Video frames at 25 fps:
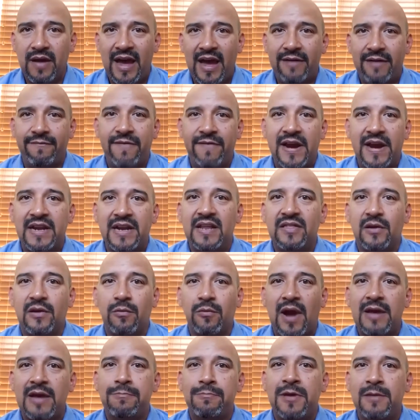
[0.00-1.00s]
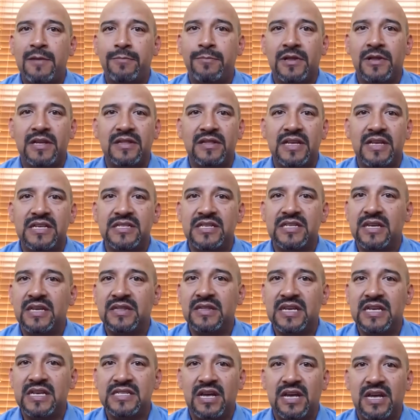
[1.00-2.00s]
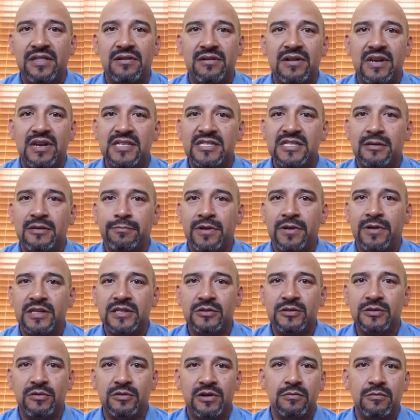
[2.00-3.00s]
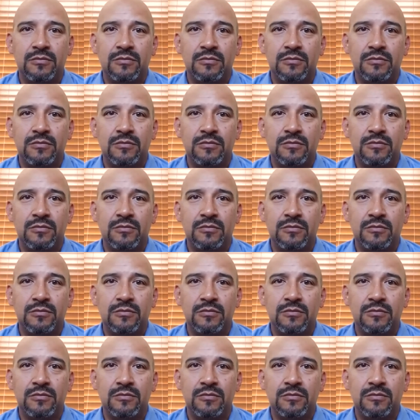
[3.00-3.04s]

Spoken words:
finding the right people in these other disciplines would